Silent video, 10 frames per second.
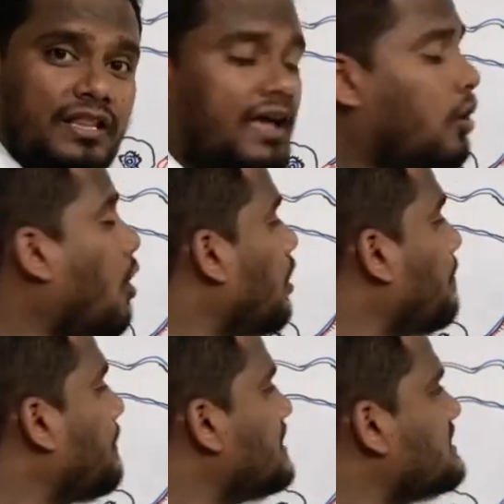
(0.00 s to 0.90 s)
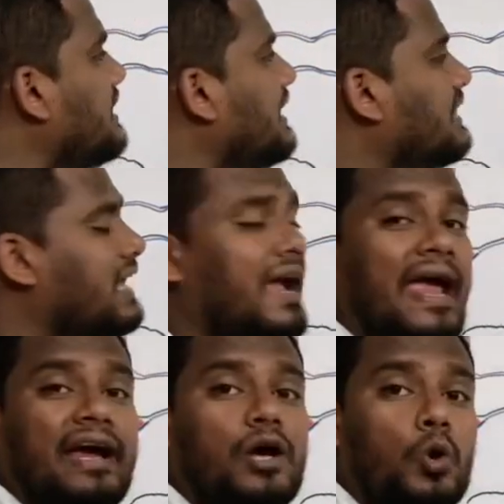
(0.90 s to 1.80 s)
They are all present in the
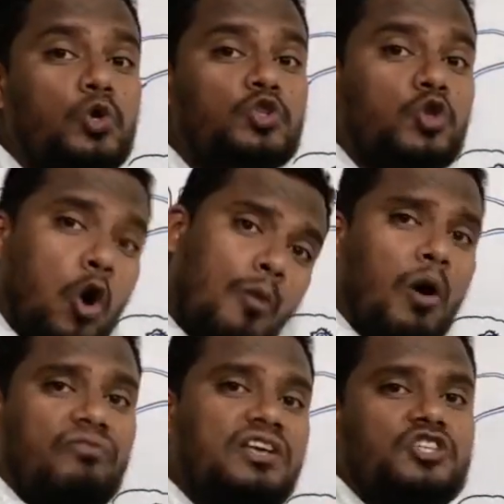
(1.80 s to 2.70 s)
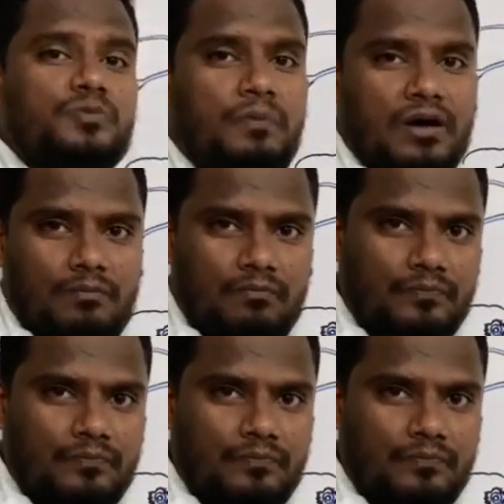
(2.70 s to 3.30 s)
acrosome of the sperm.